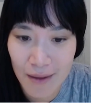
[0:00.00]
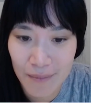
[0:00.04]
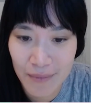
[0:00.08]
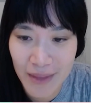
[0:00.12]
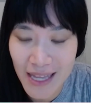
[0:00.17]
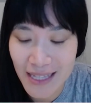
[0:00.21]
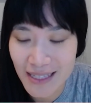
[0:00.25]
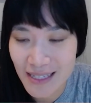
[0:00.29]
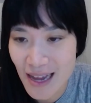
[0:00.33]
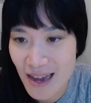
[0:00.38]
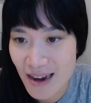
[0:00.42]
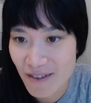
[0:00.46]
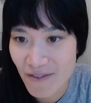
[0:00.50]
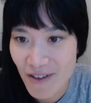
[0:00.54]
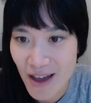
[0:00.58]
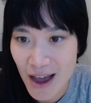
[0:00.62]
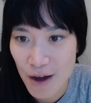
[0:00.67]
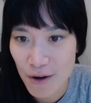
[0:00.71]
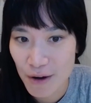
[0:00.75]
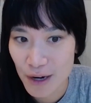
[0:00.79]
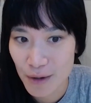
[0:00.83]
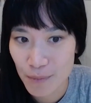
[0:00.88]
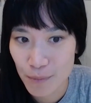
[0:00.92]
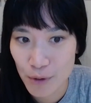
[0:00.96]
that's kind of
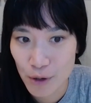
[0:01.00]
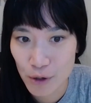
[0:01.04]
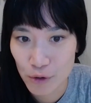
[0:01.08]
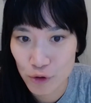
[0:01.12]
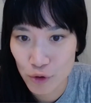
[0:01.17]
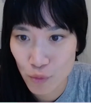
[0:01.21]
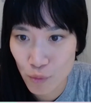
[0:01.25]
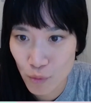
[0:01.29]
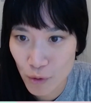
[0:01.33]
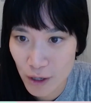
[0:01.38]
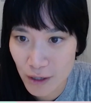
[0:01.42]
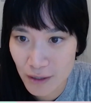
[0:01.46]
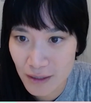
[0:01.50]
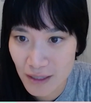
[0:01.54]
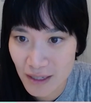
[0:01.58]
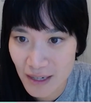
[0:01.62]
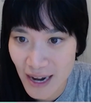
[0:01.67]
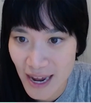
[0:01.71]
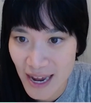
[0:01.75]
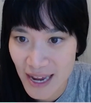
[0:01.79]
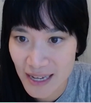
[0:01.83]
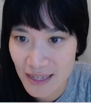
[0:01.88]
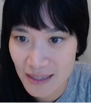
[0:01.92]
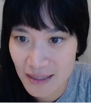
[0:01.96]
how I approach work
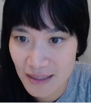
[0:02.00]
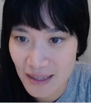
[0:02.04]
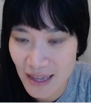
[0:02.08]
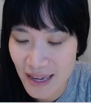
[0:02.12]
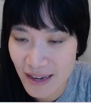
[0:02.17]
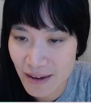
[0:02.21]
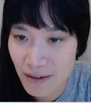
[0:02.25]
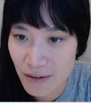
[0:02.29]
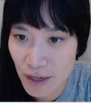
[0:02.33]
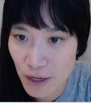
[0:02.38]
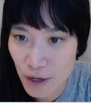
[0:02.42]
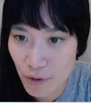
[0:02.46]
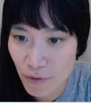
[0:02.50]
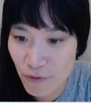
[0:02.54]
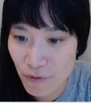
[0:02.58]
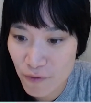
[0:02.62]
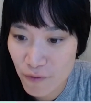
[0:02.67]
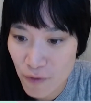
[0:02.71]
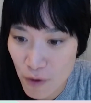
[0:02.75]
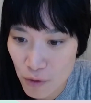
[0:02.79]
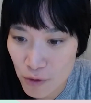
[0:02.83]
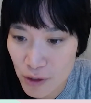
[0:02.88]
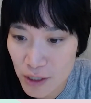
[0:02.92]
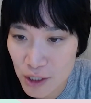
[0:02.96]
today is like,
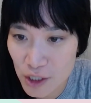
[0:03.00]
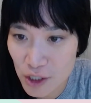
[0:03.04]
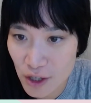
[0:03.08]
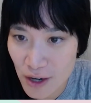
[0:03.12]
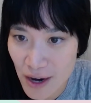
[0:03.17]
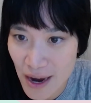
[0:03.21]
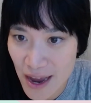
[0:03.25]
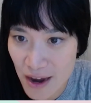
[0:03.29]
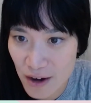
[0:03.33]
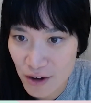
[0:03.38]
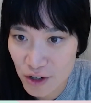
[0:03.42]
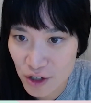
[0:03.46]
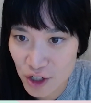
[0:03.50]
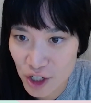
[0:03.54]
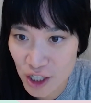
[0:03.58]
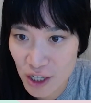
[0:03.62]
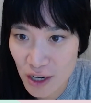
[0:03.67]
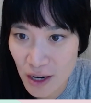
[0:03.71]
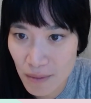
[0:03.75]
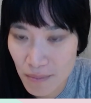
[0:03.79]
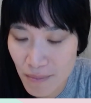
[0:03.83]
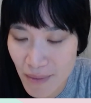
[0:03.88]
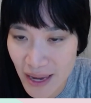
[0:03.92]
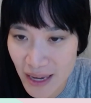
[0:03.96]
focus your
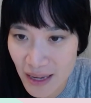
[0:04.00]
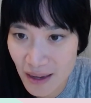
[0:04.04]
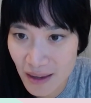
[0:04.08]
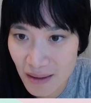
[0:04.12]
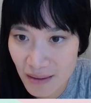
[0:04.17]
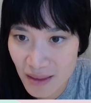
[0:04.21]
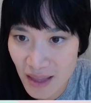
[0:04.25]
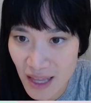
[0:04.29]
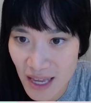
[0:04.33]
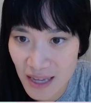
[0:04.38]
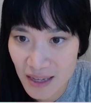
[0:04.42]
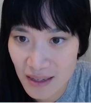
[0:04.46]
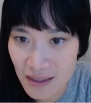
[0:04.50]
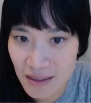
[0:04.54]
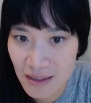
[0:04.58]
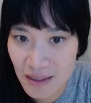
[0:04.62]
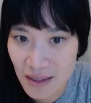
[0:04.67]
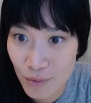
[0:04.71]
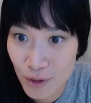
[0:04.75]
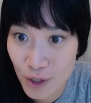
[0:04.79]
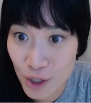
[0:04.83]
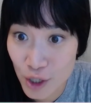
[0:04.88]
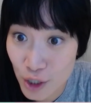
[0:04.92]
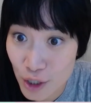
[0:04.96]
energy on making things
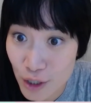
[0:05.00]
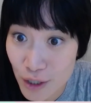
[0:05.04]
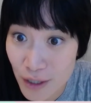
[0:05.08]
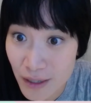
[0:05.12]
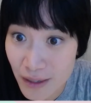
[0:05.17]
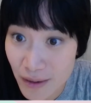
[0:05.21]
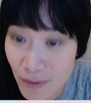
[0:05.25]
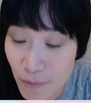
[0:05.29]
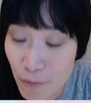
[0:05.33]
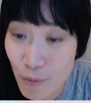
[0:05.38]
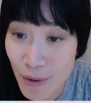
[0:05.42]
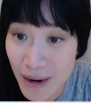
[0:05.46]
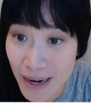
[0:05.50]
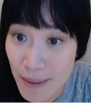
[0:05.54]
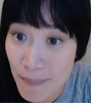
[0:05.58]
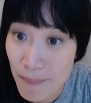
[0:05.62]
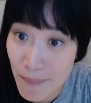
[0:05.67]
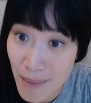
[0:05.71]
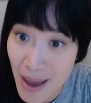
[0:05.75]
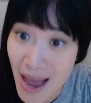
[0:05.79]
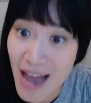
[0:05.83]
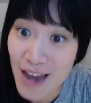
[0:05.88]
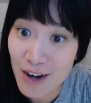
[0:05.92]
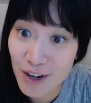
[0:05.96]
good when it
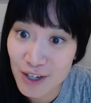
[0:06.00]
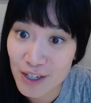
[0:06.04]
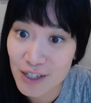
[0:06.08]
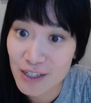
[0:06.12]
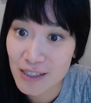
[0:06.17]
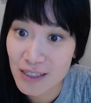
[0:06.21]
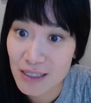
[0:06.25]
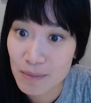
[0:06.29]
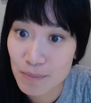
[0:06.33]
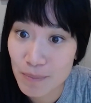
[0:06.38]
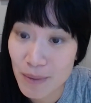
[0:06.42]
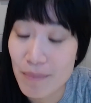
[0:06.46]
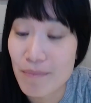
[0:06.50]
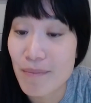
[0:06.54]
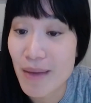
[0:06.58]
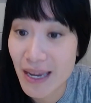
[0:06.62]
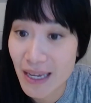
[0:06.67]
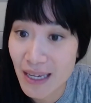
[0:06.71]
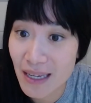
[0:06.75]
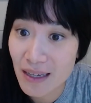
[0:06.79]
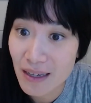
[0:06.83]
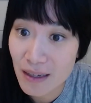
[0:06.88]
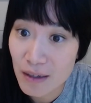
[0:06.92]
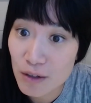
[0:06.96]
matters, but
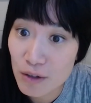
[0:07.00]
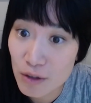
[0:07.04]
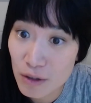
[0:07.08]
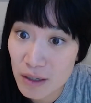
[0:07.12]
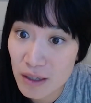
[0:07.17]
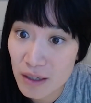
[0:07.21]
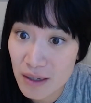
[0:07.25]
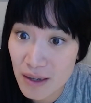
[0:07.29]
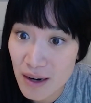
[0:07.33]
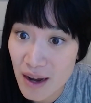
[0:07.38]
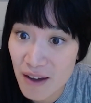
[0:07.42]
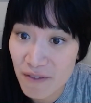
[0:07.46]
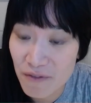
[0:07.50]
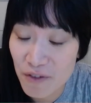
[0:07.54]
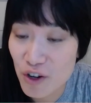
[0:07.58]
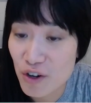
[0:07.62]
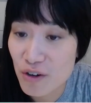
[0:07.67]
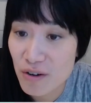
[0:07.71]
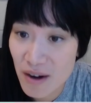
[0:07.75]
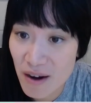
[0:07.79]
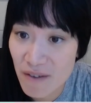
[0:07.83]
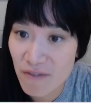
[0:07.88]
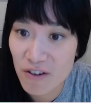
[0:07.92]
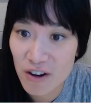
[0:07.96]
making it good enough, you're
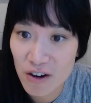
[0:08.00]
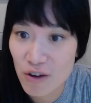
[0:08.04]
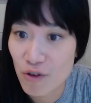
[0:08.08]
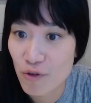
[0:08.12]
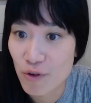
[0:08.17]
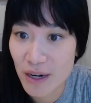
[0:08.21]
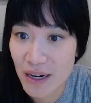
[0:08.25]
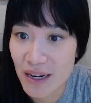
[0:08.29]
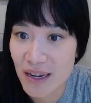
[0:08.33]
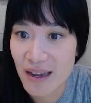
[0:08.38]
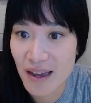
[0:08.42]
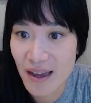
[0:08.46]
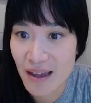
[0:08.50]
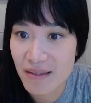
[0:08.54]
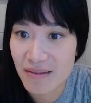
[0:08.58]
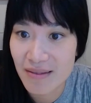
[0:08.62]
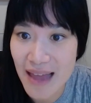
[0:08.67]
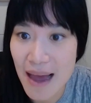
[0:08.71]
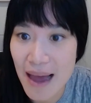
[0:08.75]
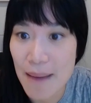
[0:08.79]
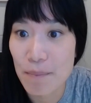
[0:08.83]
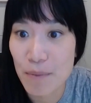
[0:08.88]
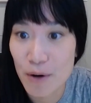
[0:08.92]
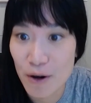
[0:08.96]
never going to get
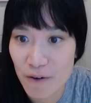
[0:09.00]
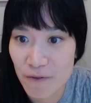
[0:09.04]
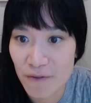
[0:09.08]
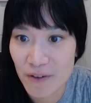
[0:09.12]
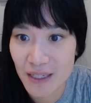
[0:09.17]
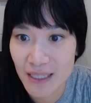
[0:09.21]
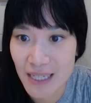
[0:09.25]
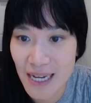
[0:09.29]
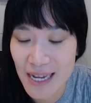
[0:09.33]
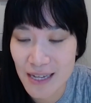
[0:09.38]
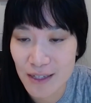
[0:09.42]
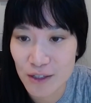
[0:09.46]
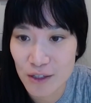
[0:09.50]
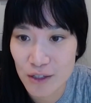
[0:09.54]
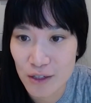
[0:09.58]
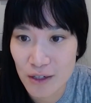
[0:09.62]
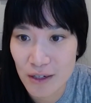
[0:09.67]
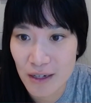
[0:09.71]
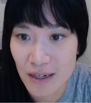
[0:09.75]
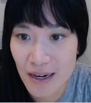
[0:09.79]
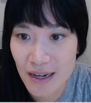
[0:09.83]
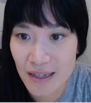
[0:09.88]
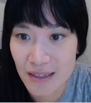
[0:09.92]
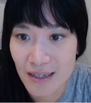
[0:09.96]
that perfect
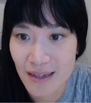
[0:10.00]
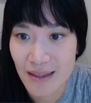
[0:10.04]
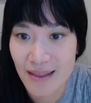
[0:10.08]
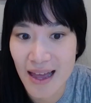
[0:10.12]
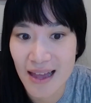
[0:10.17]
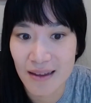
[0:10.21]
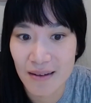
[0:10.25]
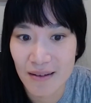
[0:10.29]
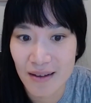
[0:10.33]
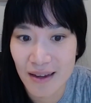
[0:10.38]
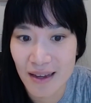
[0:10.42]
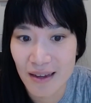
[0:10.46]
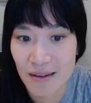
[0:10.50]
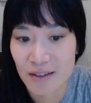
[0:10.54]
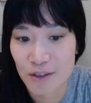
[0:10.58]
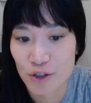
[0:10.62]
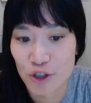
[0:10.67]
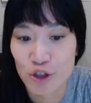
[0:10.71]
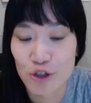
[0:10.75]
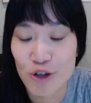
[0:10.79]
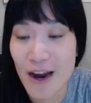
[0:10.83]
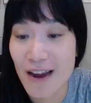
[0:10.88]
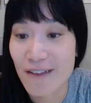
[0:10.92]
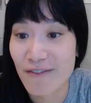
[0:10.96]
answer to that. And
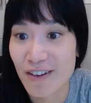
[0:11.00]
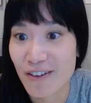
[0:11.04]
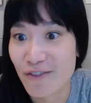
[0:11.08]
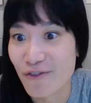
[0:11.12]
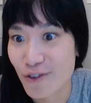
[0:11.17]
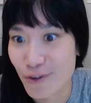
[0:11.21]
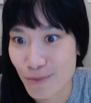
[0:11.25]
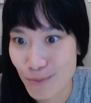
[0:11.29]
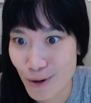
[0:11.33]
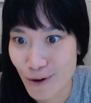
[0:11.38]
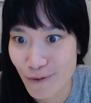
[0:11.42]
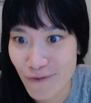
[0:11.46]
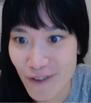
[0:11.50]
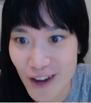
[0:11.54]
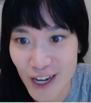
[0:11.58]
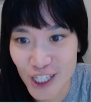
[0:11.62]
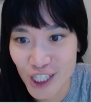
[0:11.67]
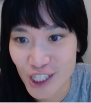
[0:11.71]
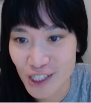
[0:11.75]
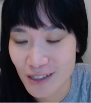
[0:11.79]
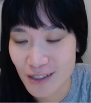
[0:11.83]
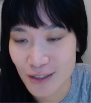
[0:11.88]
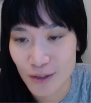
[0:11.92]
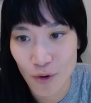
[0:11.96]
striving for
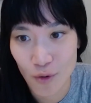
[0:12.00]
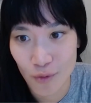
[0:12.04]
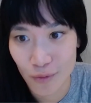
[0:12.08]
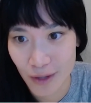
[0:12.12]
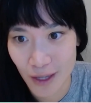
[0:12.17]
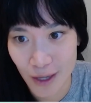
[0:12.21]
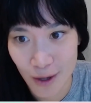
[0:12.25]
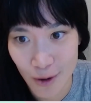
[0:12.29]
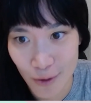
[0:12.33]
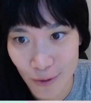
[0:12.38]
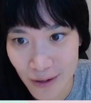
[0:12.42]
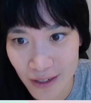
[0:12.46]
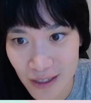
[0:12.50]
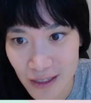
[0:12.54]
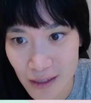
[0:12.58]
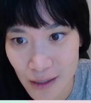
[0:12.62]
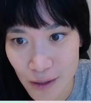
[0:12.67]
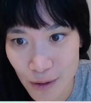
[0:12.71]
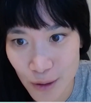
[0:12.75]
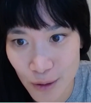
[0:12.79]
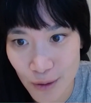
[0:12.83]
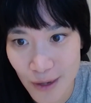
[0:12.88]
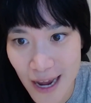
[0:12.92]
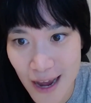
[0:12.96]
perfection is only going to
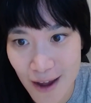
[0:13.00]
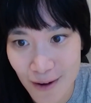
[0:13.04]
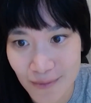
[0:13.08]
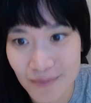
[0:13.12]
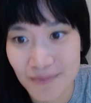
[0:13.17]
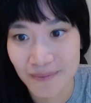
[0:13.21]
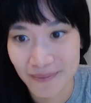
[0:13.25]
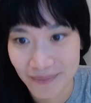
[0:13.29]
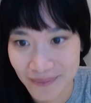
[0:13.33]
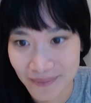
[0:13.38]
slow you down.